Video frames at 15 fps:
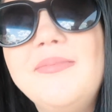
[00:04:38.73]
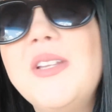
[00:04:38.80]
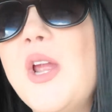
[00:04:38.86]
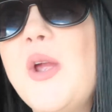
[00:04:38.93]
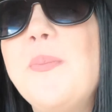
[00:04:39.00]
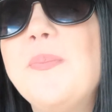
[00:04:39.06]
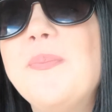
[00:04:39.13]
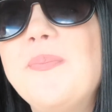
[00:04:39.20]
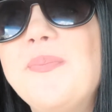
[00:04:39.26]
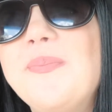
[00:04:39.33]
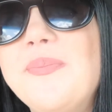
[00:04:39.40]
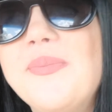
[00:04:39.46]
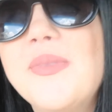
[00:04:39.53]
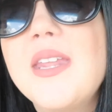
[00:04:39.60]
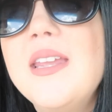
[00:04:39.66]
No,
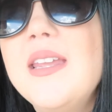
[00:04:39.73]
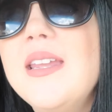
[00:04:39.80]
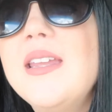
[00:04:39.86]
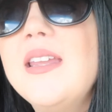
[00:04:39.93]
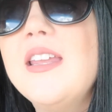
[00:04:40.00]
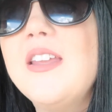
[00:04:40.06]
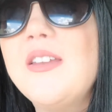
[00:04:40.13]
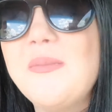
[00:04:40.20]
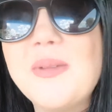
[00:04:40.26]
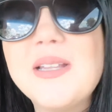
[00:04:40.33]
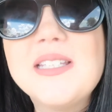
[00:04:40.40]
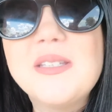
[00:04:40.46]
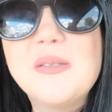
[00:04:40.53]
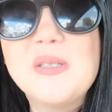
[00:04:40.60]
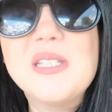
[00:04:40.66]

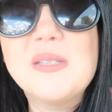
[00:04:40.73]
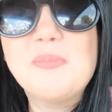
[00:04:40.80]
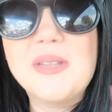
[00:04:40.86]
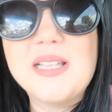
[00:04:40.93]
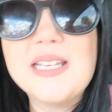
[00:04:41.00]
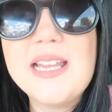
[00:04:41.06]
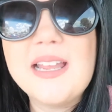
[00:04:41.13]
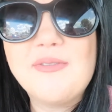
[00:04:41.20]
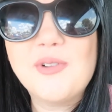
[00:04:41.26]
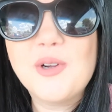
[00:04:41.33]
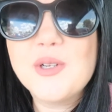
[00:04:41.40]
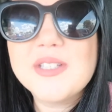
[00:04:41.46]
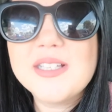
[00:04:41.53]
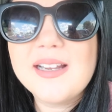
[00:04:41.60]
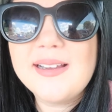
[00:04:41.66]
must bloody have
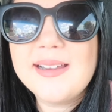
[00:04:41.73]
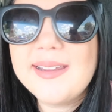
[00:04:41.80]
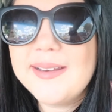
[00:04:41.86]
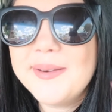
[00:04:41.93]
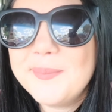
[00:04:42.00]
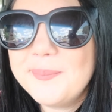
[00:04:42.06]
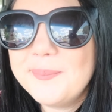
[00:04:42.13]
rocks in our head.